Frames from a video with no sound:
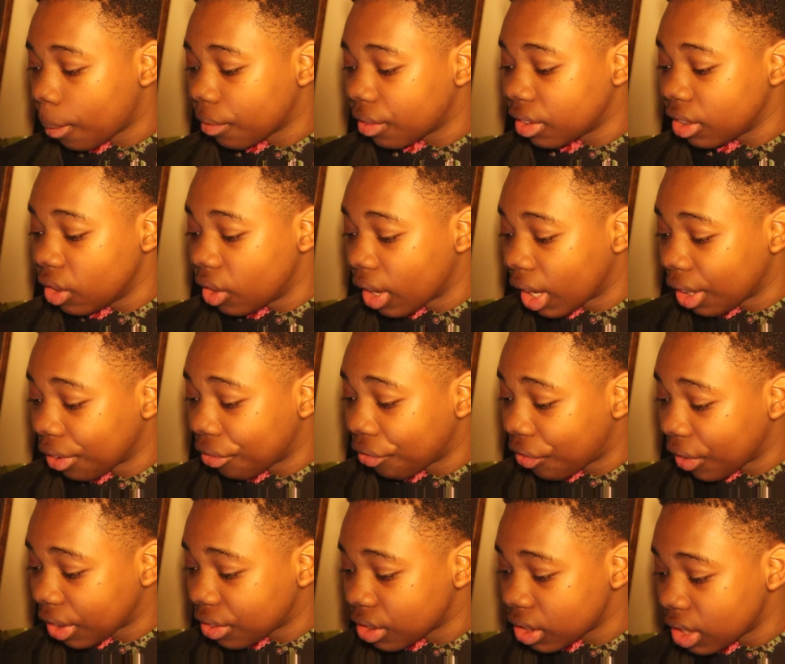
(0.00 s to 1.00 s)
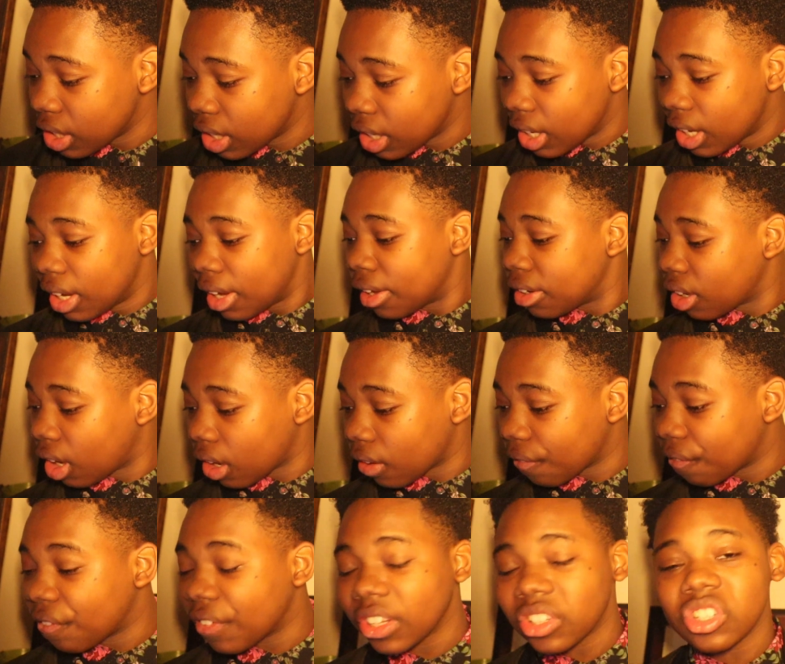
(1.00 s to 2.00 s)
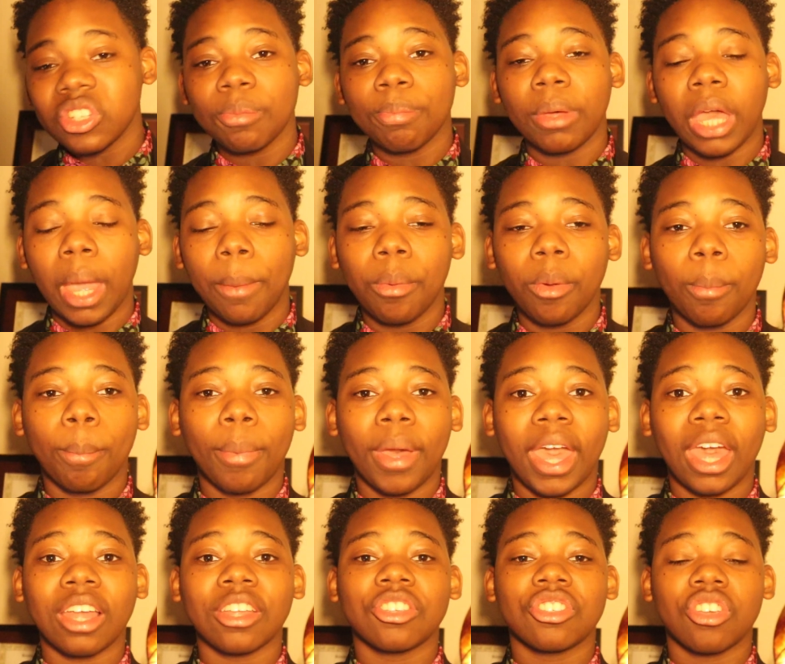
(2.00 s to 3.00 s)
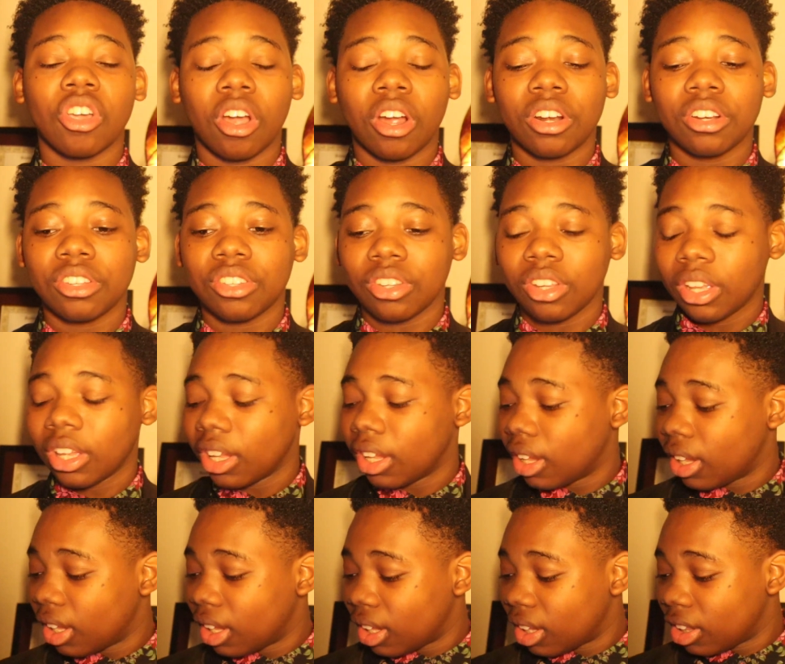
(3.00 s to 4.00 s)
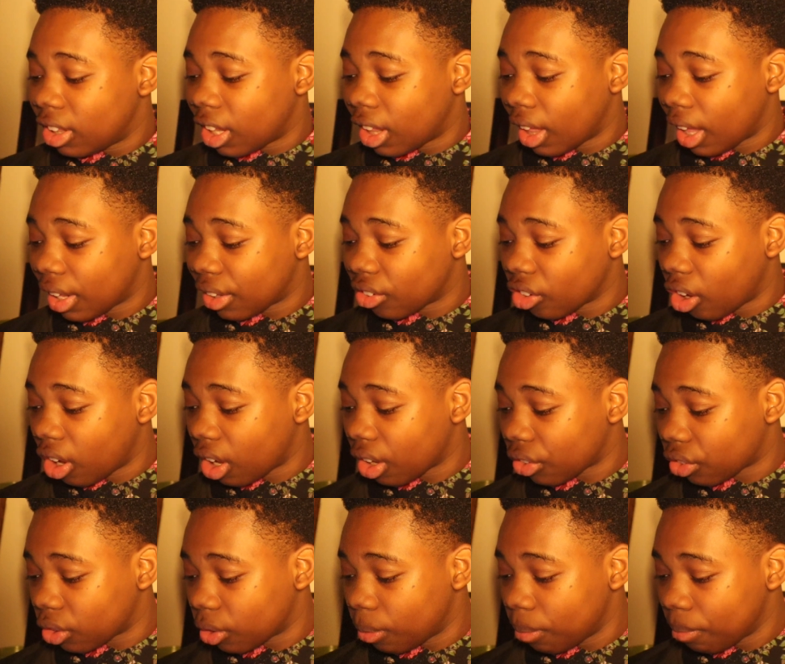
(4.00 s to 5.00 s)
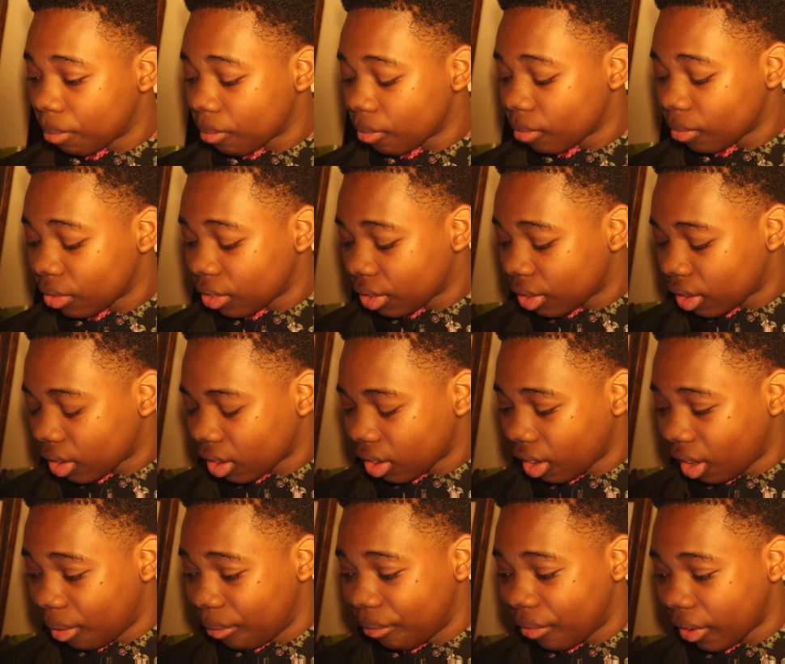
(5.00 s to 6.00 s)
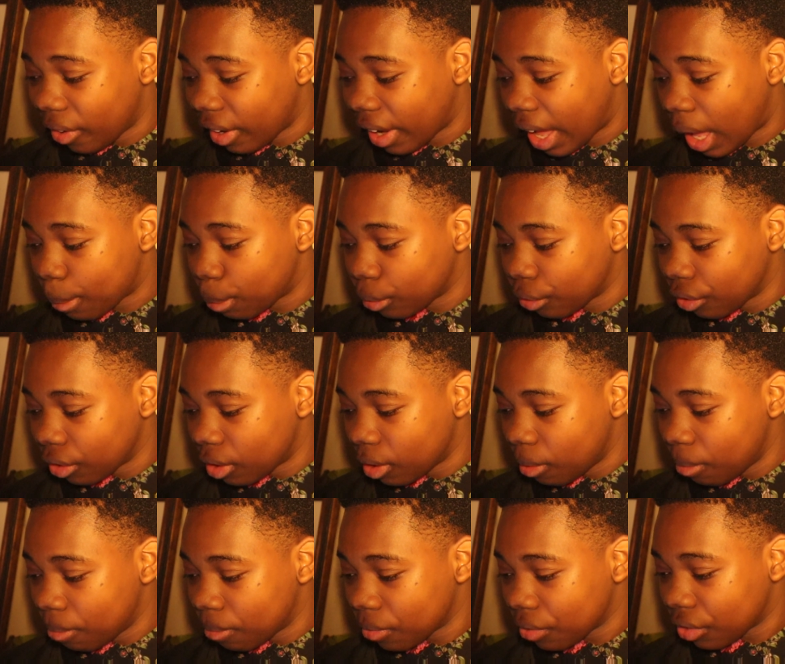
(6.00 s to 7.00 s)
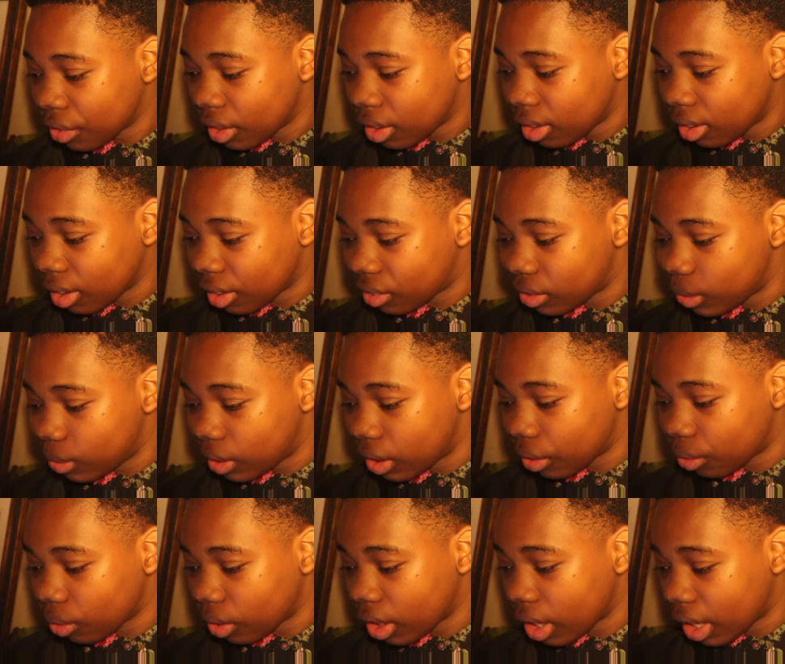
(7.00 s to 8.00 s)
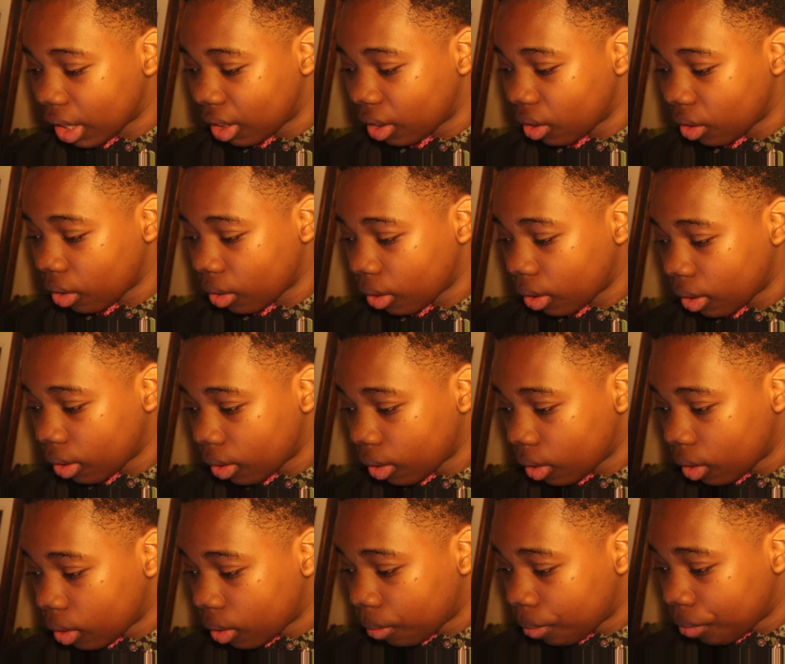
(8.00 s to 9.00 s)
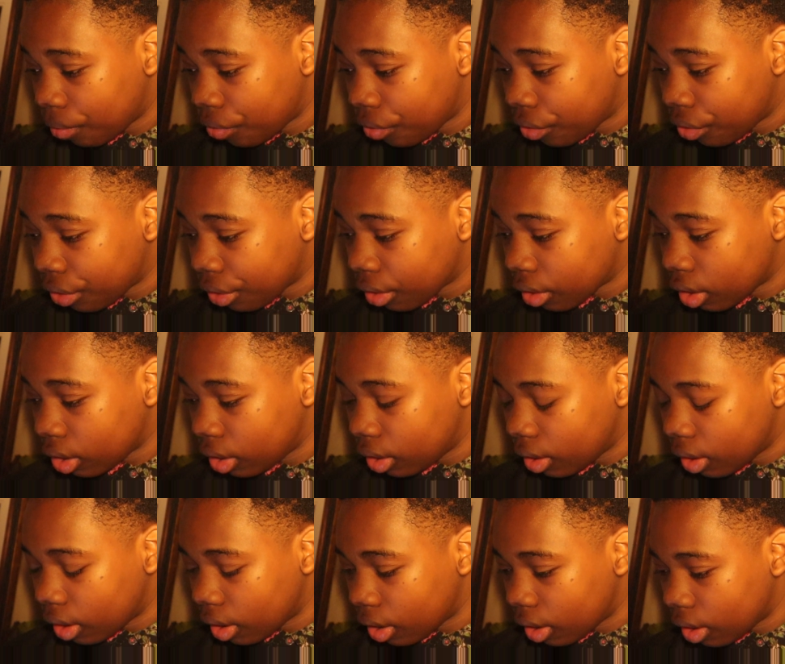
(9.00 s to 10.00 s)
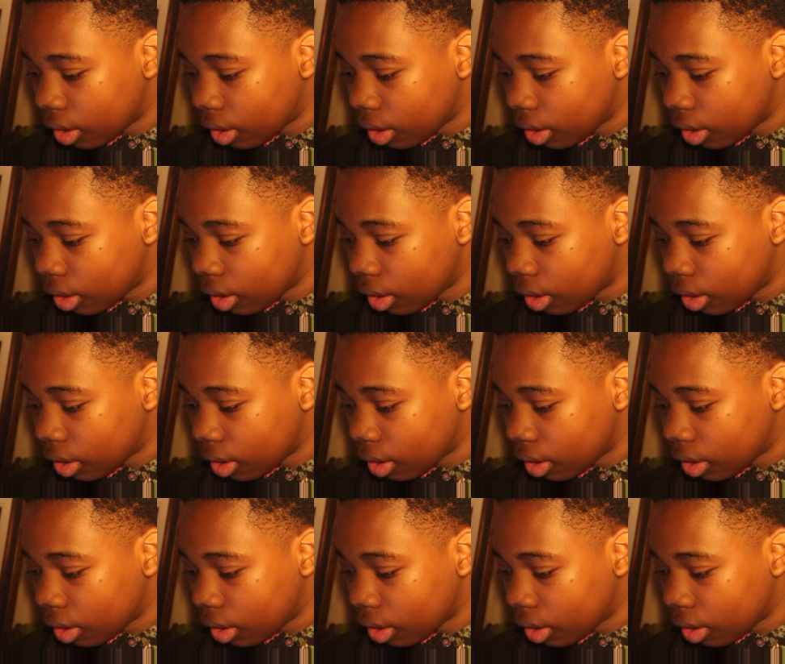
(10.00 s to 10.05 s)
of the UK's fiction and non-fiction paperback charts. And that's awesome. I'm very happy for them. Let's see what else we got here. Yeah,